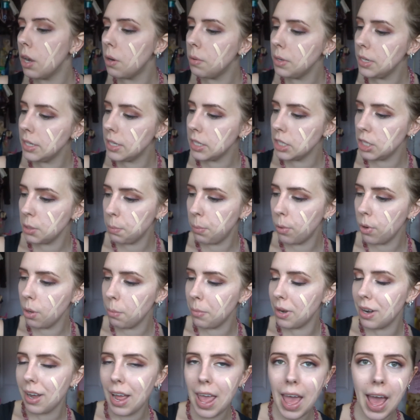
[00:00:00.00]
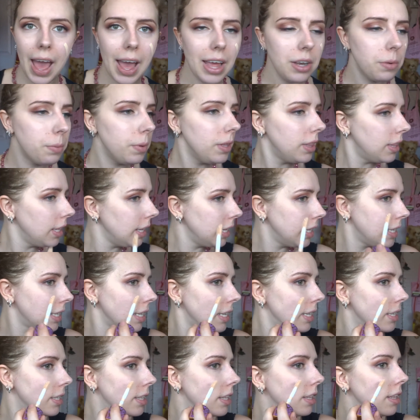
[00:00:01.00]
only disappointment I had with this
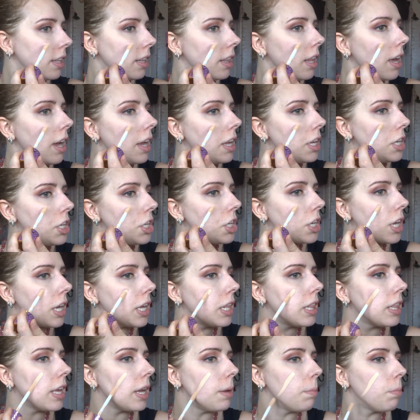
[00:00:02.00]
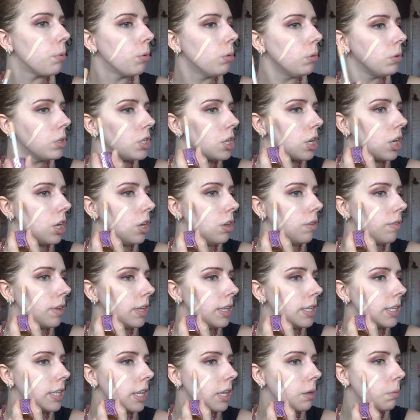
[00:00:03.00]
is that the lightest shade they brought to
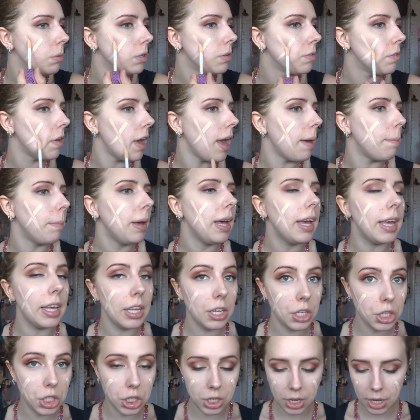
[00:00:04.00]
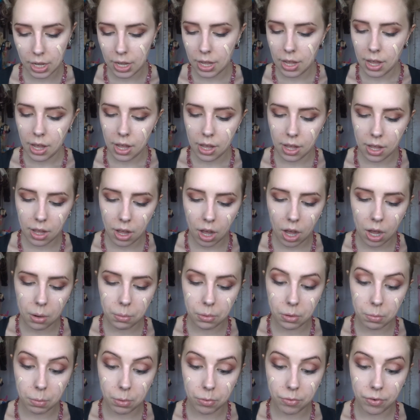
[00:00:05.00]
QVC was Fair Beige. I
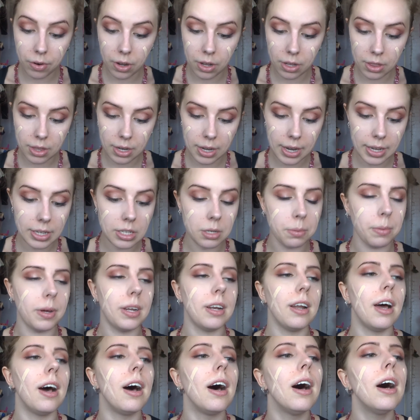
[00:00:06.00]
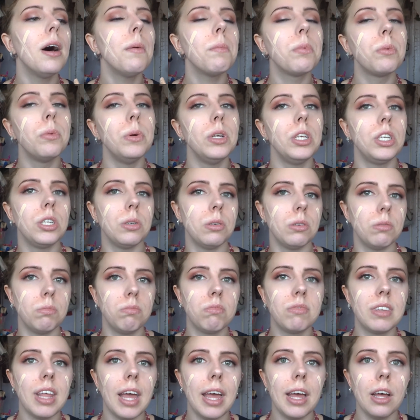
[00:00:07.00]
would have preferred the next one up, or
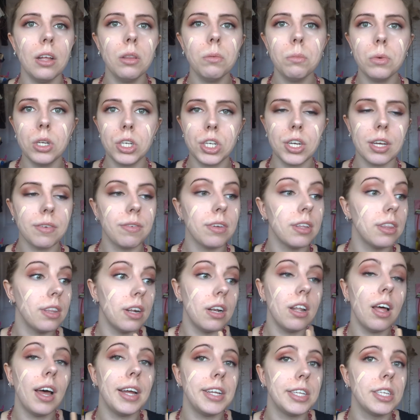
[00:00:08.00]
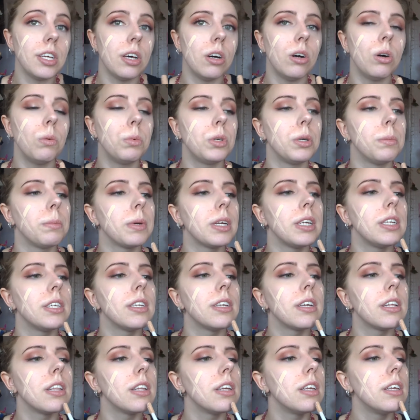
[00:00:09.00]
down, whichever, the lighter option
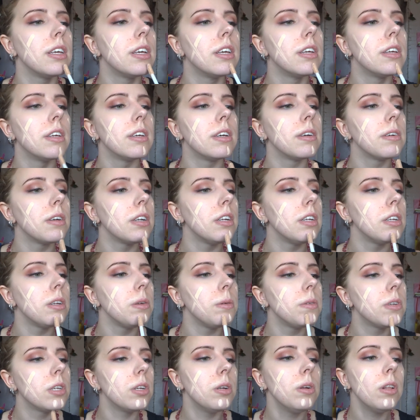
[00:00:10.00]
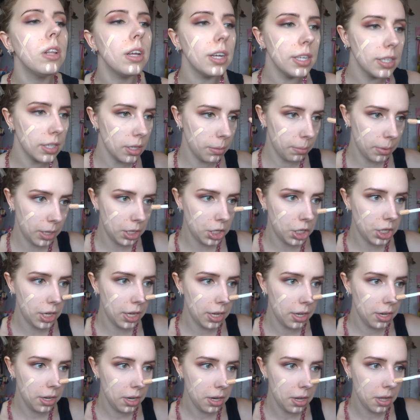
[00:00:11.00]
basically. I'm going to do 2 lines on my
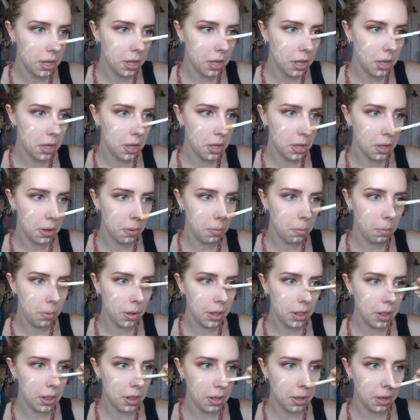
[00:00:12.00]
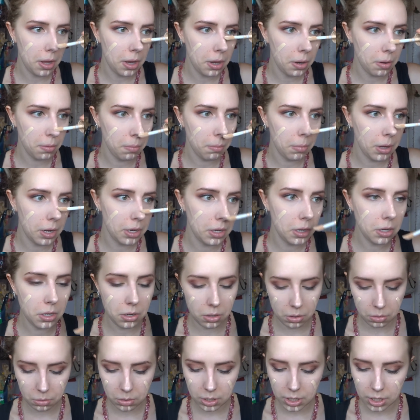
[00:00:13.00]
chin, 1 line on my
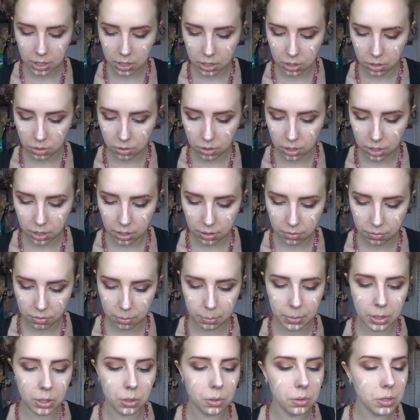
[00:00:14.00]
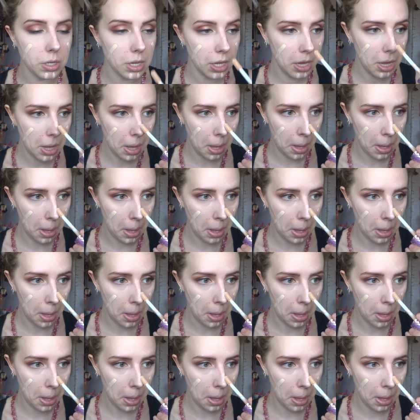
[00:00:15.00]
nose. That's not enough for my nosy.